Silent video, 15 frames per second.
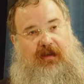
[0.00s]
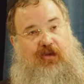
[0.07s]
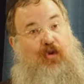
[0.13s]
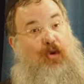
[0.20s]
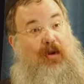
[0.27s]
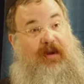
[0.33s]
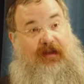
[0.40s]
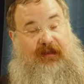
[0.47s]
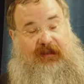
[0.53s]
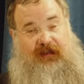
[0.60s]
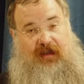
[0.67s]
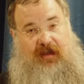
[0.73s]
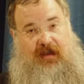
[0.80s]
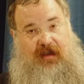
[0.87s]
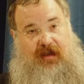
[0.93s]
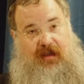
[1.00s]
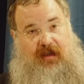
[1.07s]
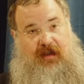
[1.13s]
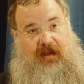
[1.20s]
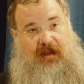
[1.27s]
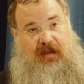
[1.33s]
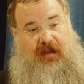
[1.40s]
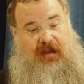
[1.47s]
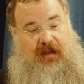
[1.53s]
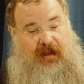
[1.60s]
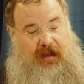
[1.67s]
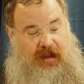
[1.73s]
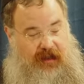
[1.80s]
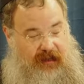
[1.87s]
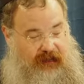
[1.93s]
noise.
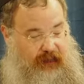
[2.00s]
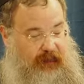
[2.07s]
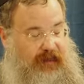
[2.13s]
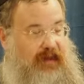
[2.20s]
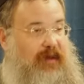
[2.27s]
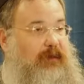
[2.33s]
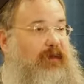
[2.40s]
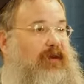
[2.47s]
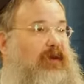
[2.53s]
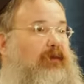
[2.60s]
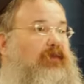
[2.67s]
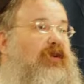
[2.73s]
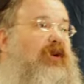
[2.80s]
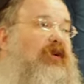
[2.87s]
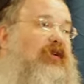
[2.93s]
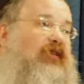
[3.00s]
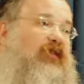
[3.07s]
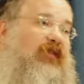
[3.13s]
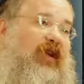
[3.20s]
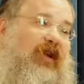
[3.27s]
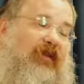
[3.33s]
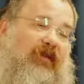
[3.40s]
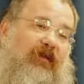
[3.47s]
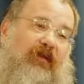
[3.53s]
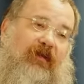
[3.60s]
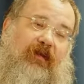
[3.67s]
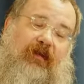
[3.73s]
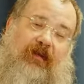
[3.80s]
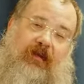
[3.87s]
This is what the Gemara in Brachas says.